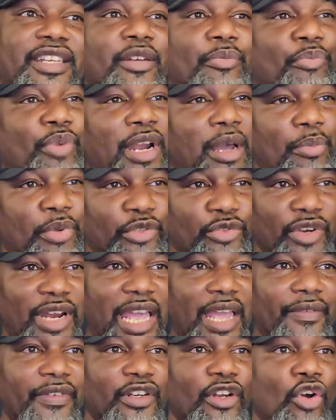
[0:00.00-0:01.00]
improper
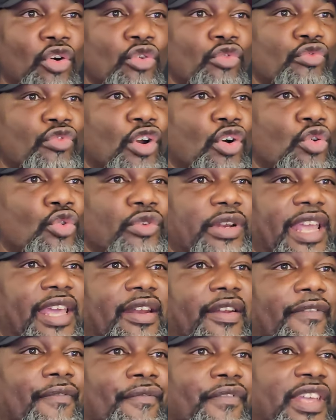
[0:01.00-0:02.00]
driving on road,
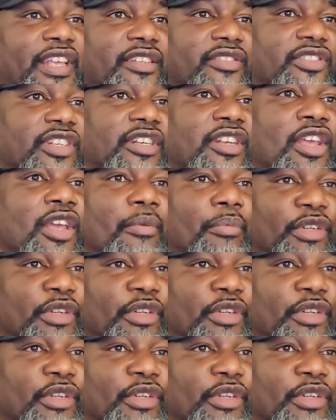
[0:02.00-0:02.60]
and affixing